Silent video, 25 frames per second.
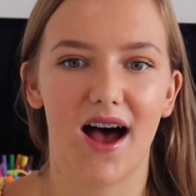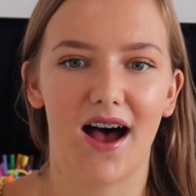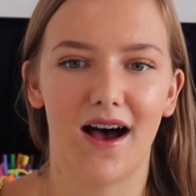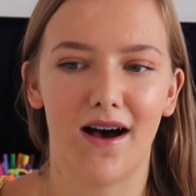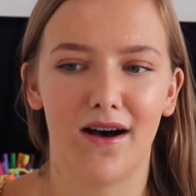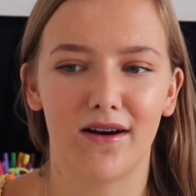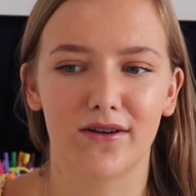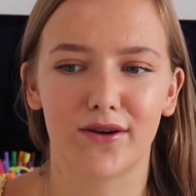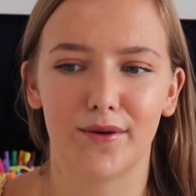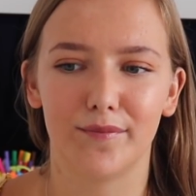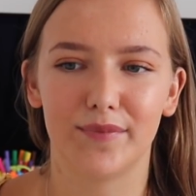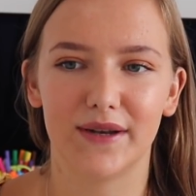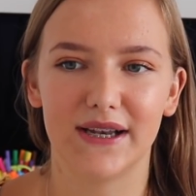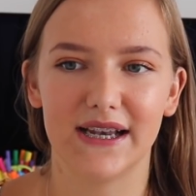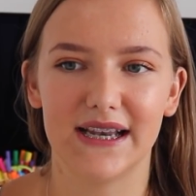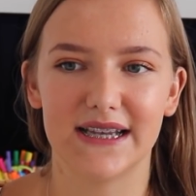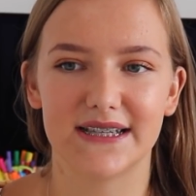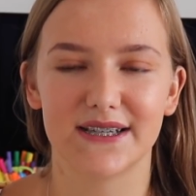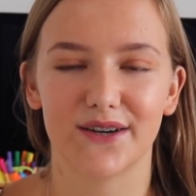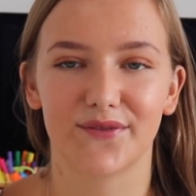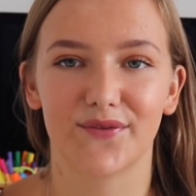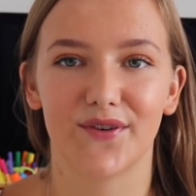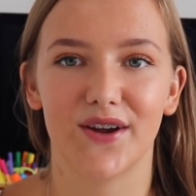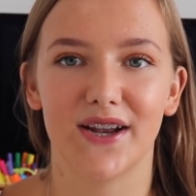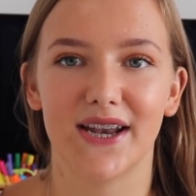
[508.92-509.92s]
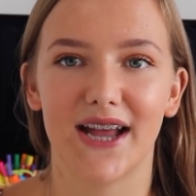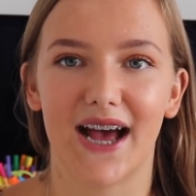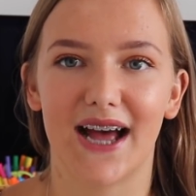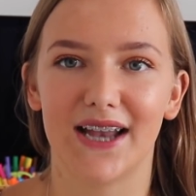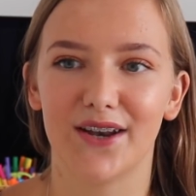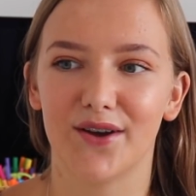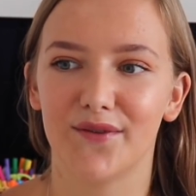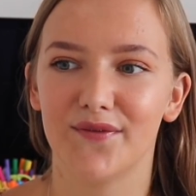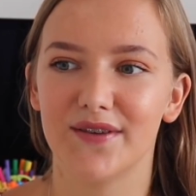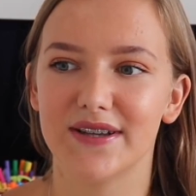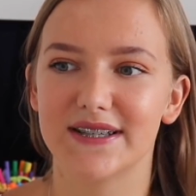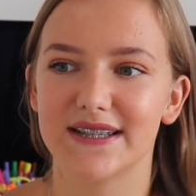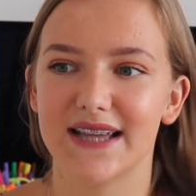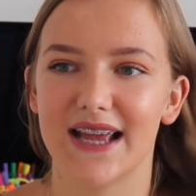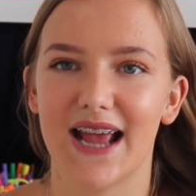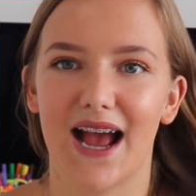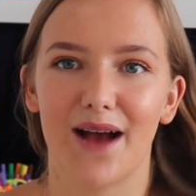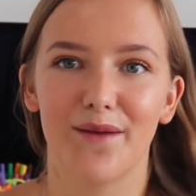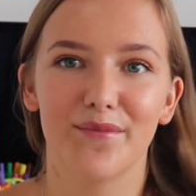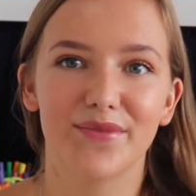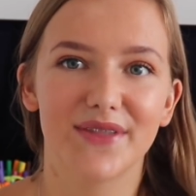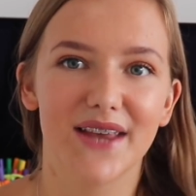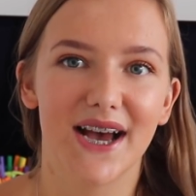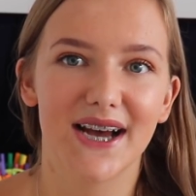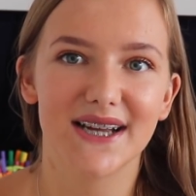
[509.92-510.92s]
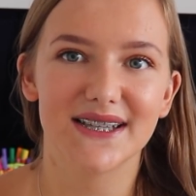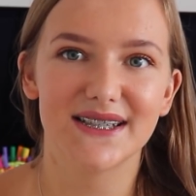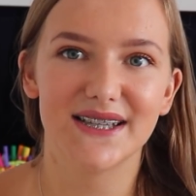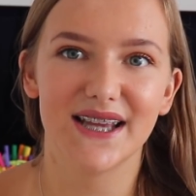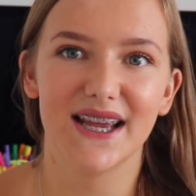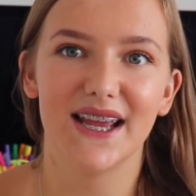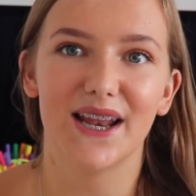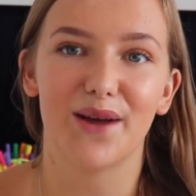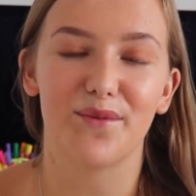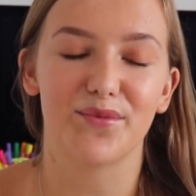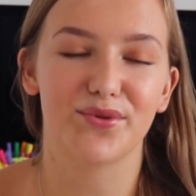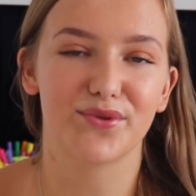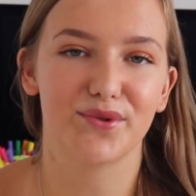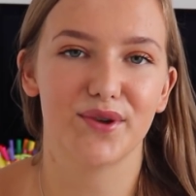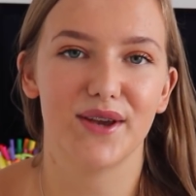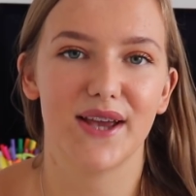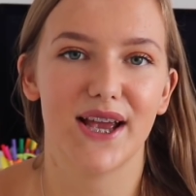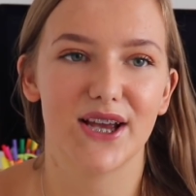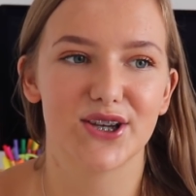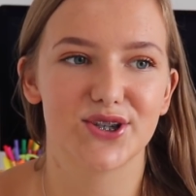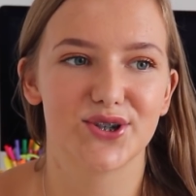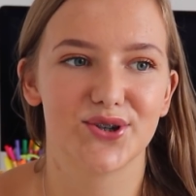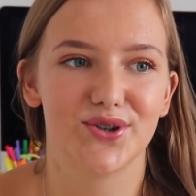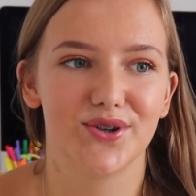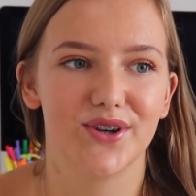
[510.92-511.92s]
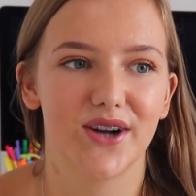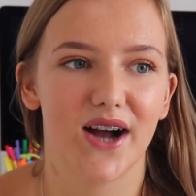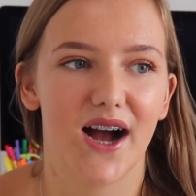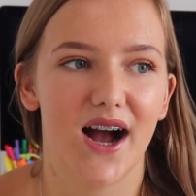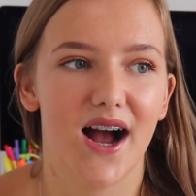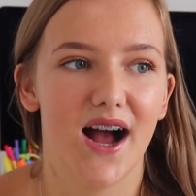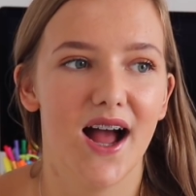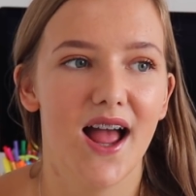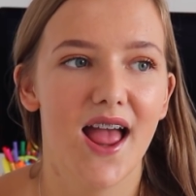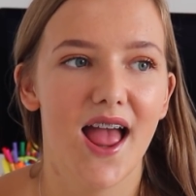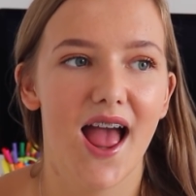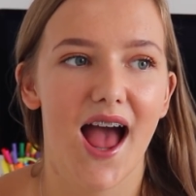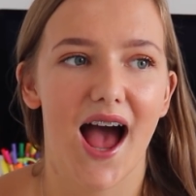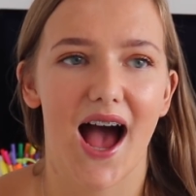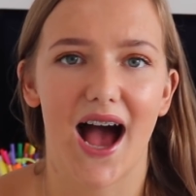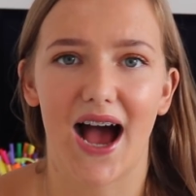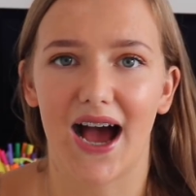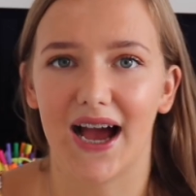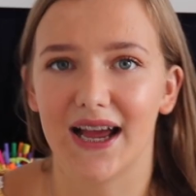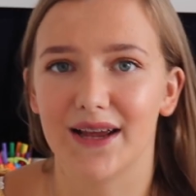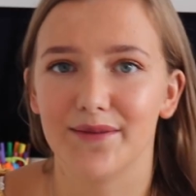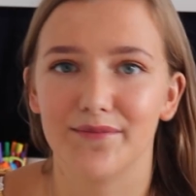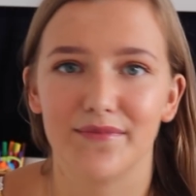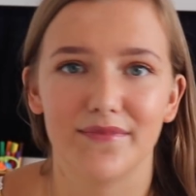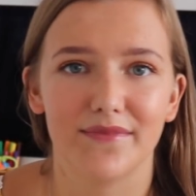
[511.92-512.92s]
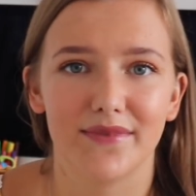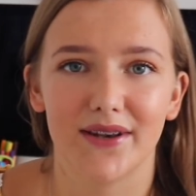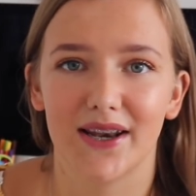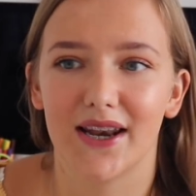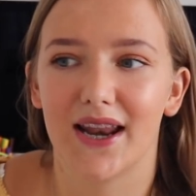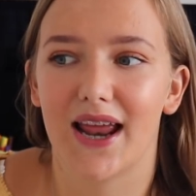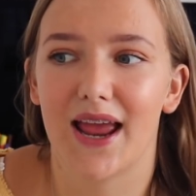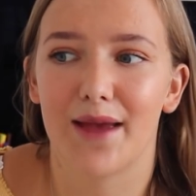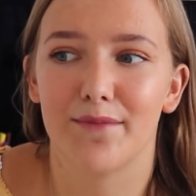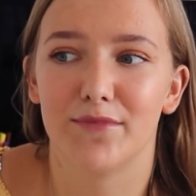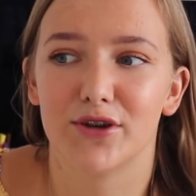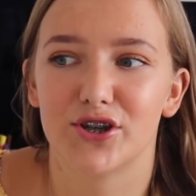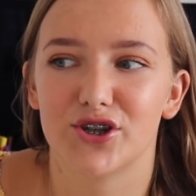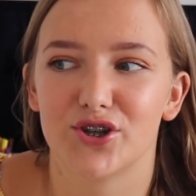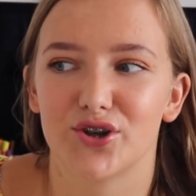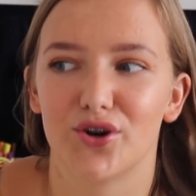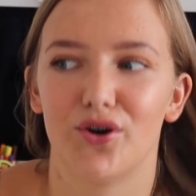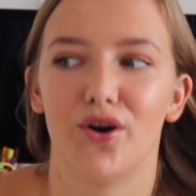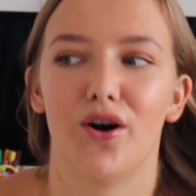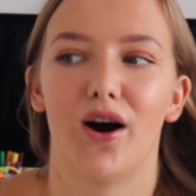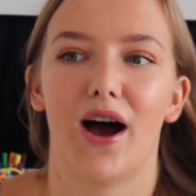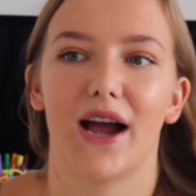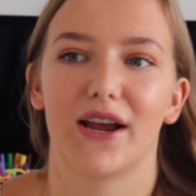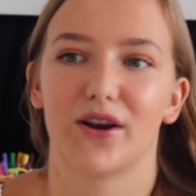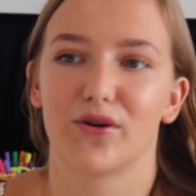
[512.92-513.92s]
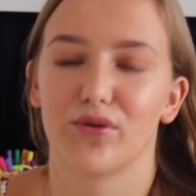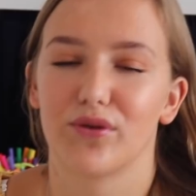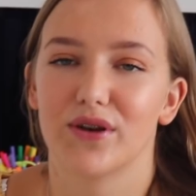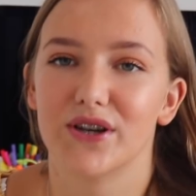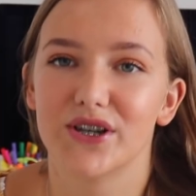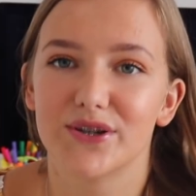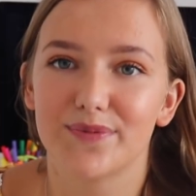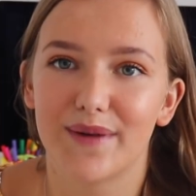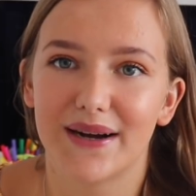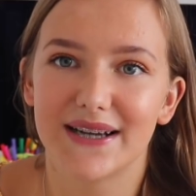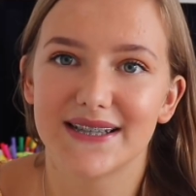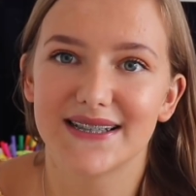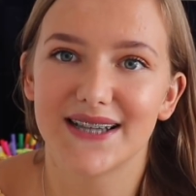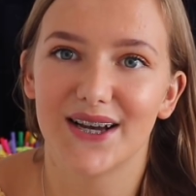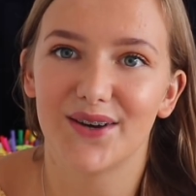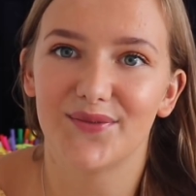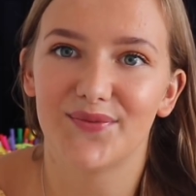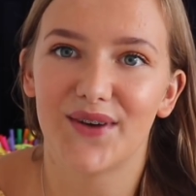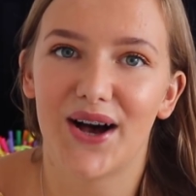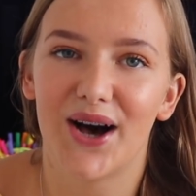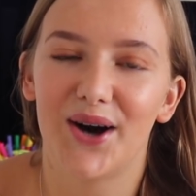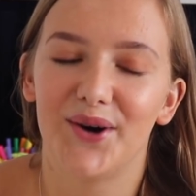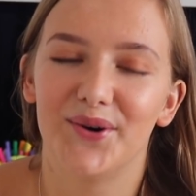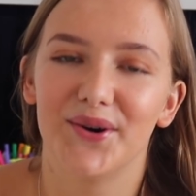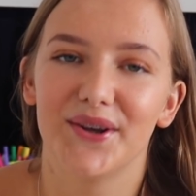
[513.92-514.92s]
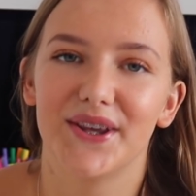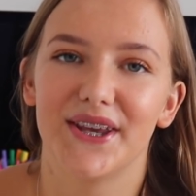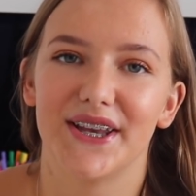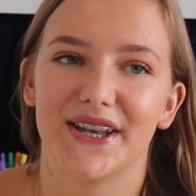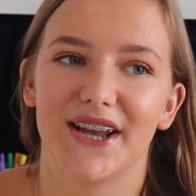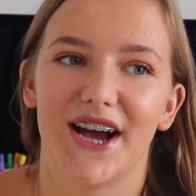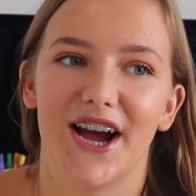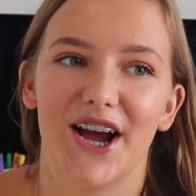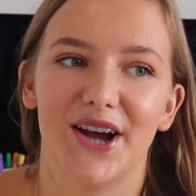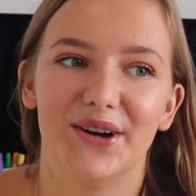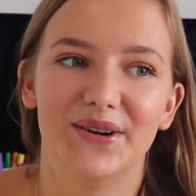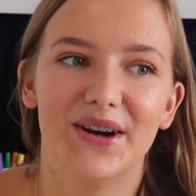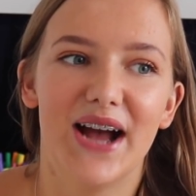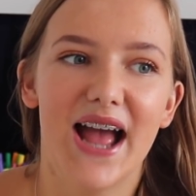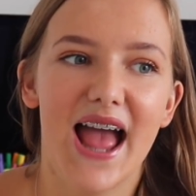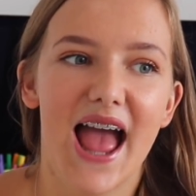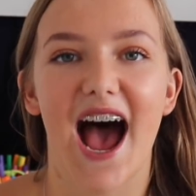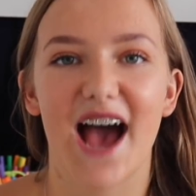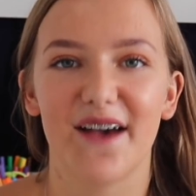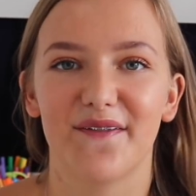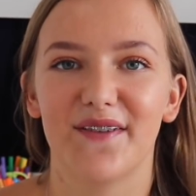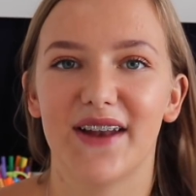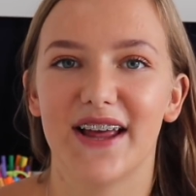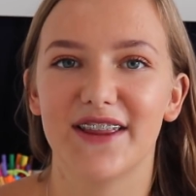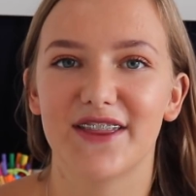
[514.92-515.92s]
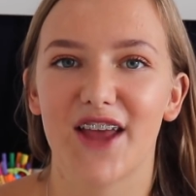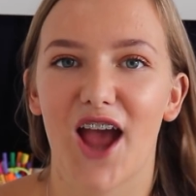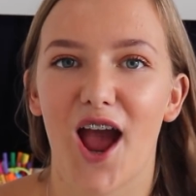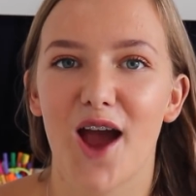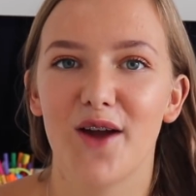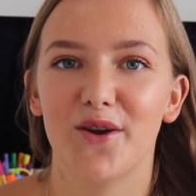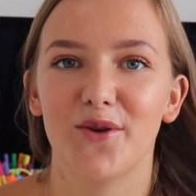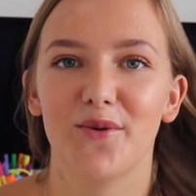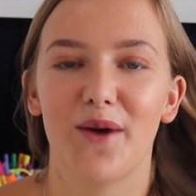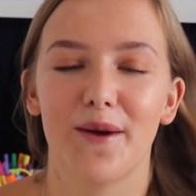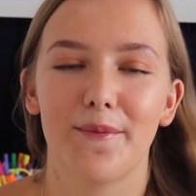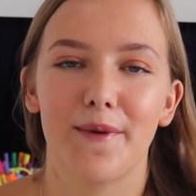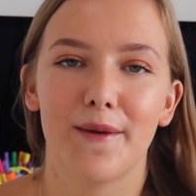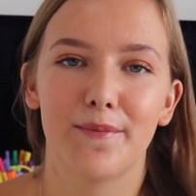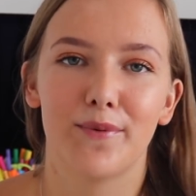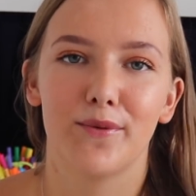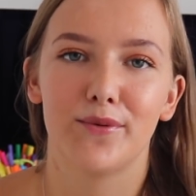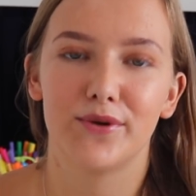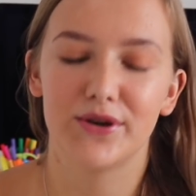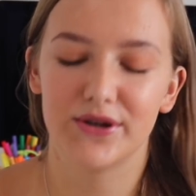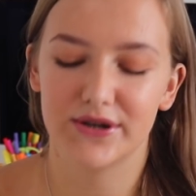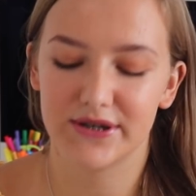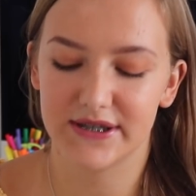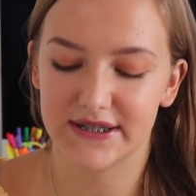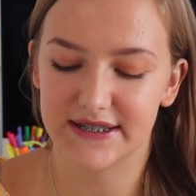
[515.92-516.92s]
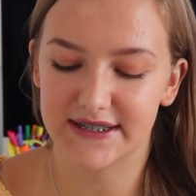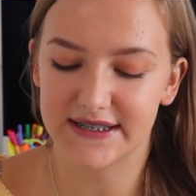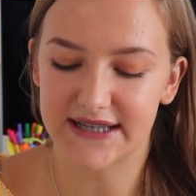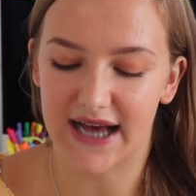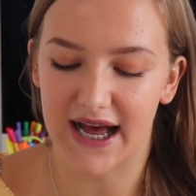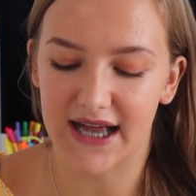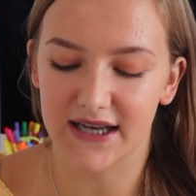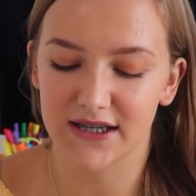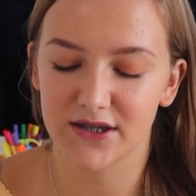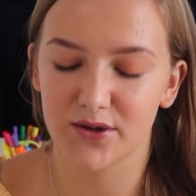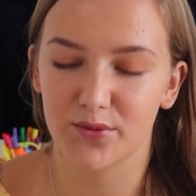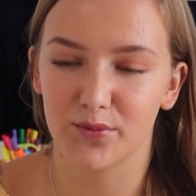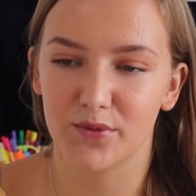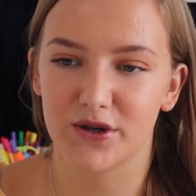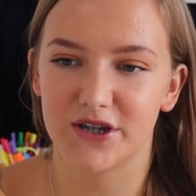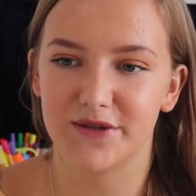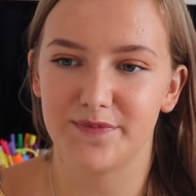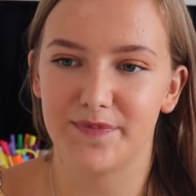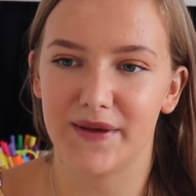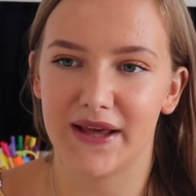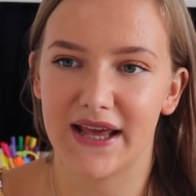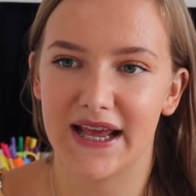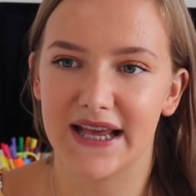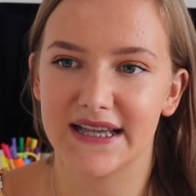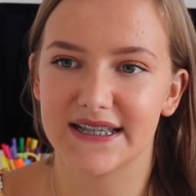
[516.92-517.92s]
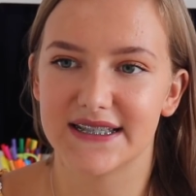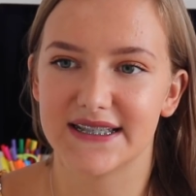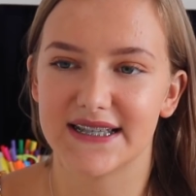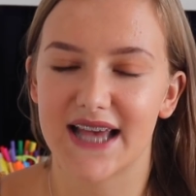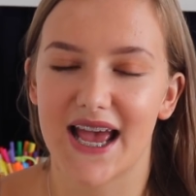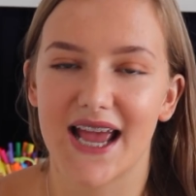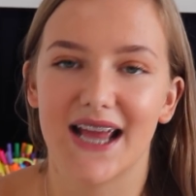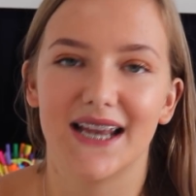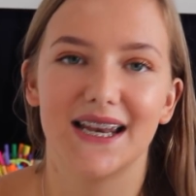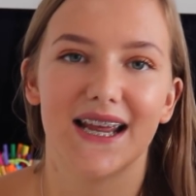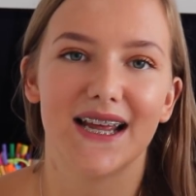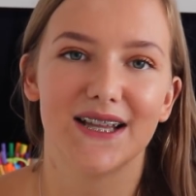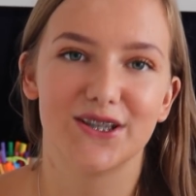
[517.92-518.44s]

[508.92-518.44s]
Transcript: are completely different, and obviously I'm 13, I'm 3 years younger, I'm immature, I cringe myself out, you know. I feel like the only way people would understand would be, say, an